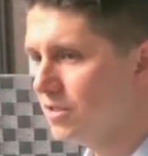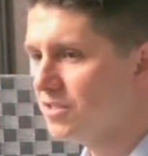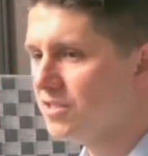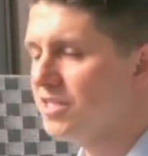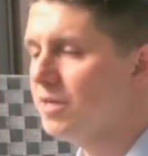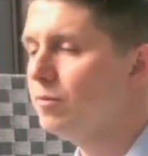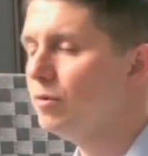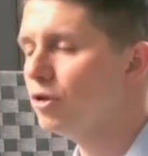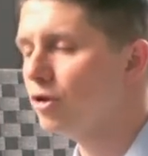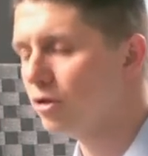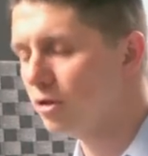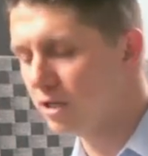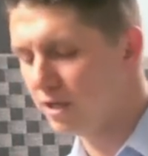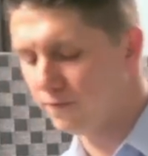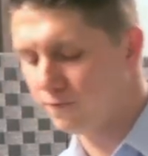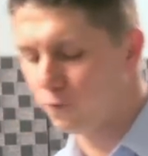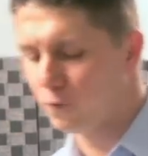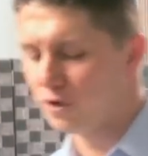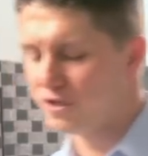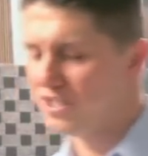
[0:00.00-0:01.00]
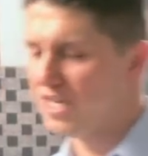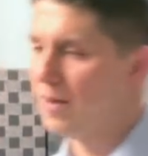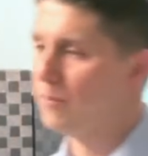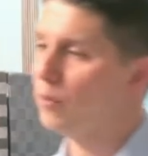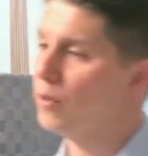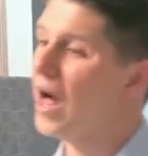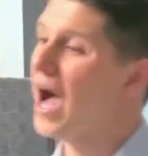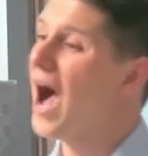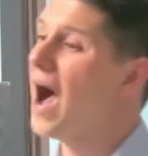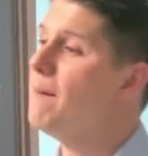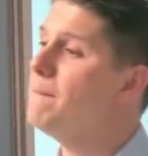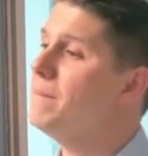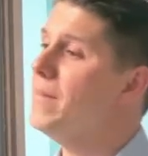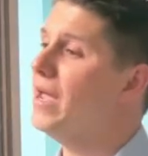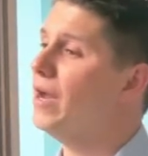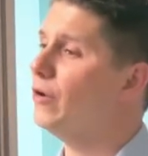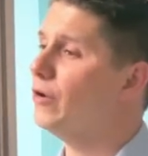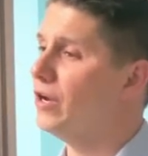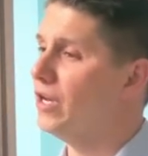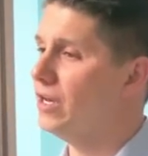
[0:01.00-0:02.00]
Similarly, for example, I'm
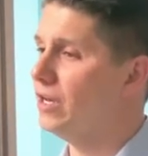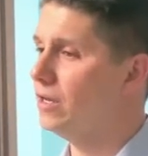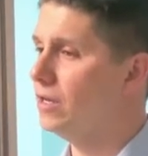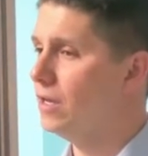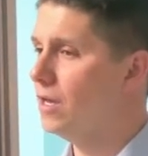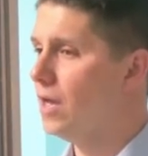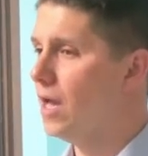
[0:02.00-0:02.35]
married.